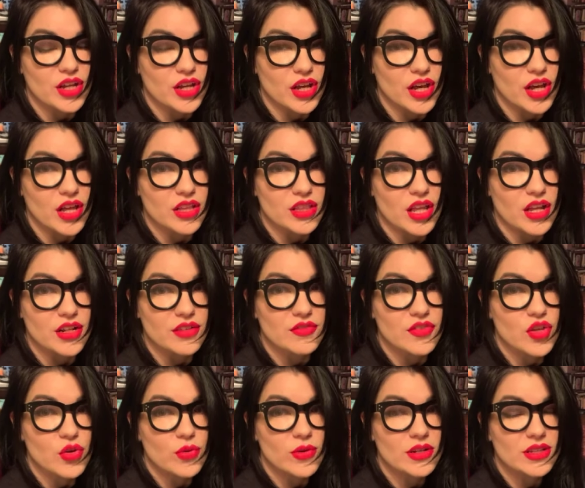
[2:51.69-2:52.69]
A lot of
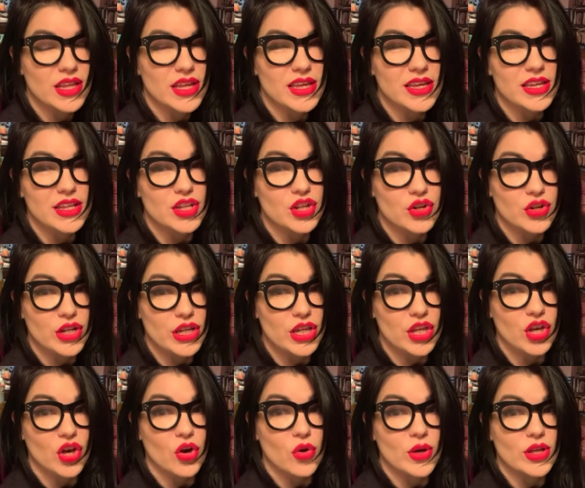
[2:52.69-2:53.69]
you are like in your
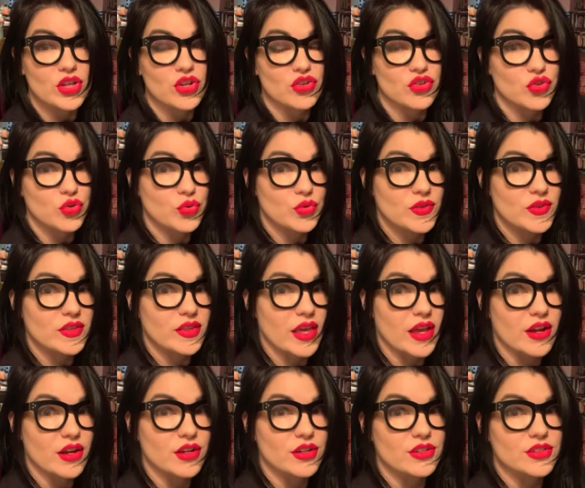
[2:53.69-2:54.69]
ego and you're too
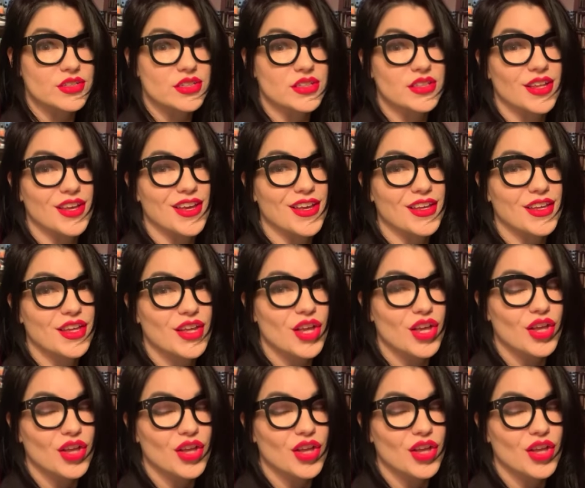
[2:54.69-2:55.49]
scared to like